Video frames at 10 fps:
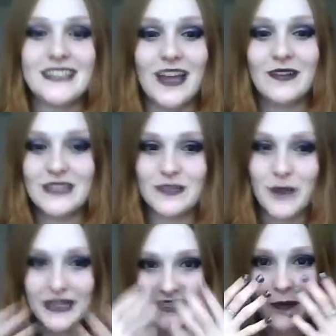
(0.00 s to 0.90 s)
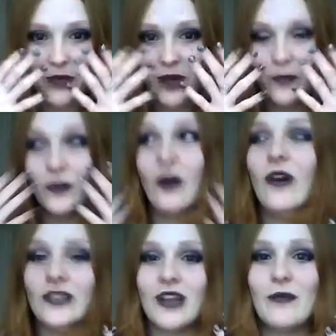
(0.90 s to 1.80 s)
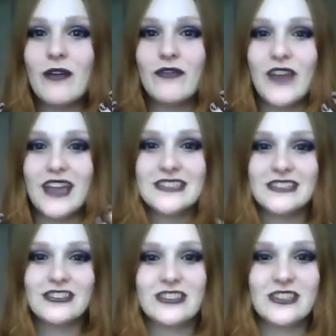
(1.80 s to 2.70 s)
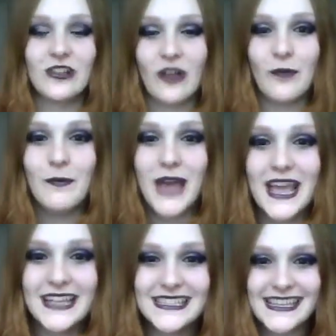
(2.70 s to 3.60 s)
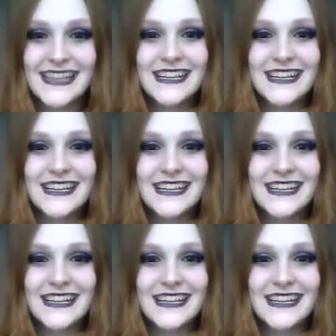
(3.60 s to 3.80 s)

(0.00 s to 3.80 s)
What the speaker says: I was expecting to get purple all down my face and just look a mess.